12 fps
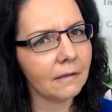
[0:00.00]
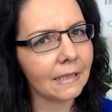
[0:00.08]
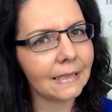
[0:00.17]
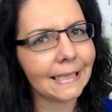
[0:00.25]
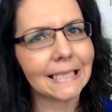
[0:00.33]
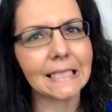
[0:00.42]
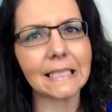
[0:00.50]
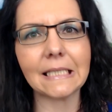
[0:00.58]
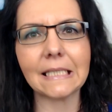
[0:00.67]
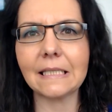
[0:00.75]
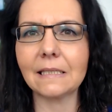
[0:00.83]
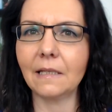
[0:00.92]
it
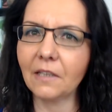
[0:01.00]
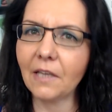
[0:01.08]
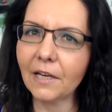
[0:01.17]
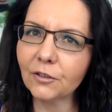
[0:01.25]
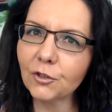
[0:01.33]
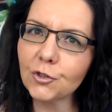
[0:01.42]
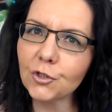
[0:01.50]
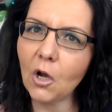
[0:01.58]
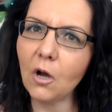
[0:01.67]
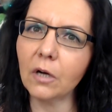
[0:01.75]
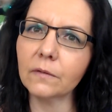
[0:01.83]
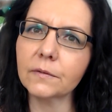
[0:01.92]
lessens, it kind of
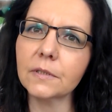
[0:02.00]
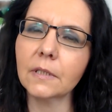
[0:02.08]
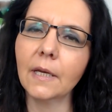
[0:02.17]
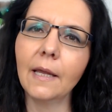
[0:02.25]
dissolves.